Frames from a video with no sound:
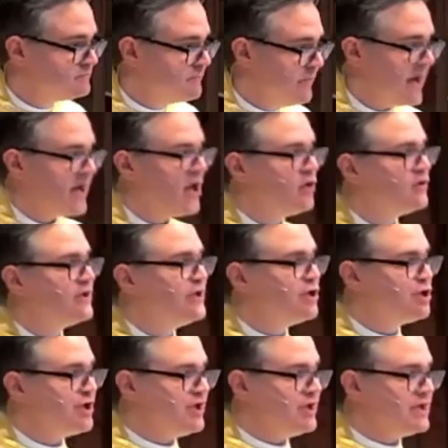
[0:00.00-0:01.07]
by
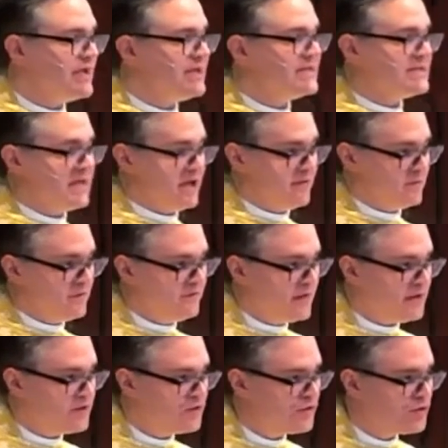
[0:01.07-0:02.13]
unleashing, instead of
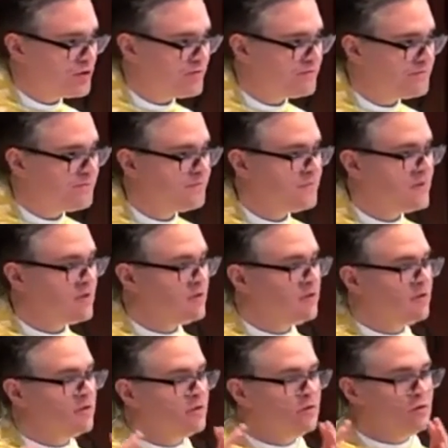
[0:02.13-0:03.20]
revenge,
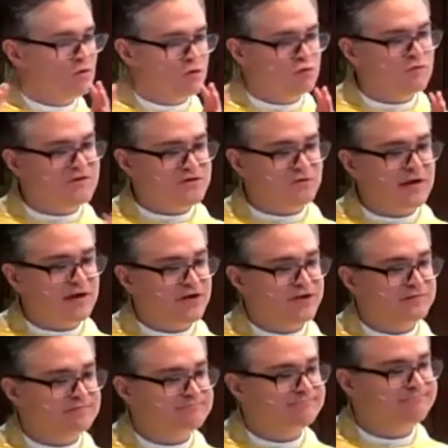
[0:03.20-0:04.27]
resurrection.